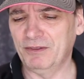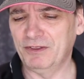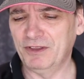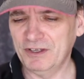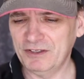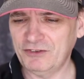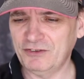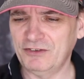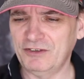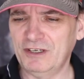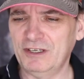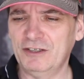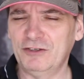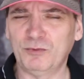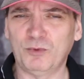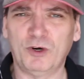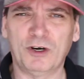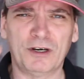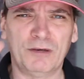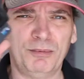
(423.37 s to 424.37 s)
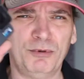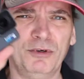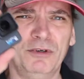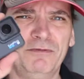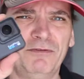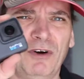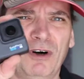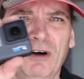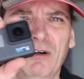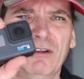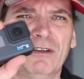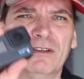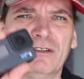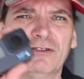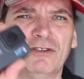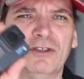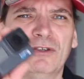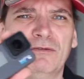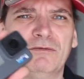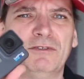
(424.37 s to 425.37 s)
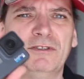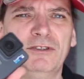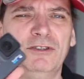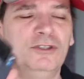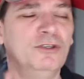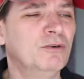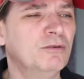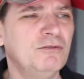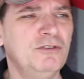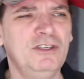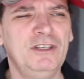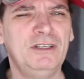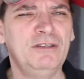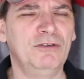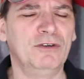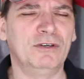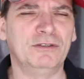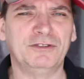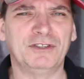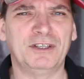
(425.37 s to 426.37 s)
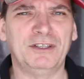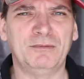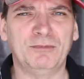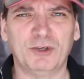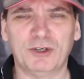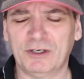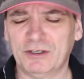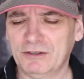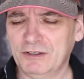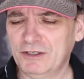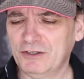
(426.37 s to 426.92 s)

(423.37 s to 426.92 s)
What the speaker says: this is waterproof all on its own. You don't need those anymore.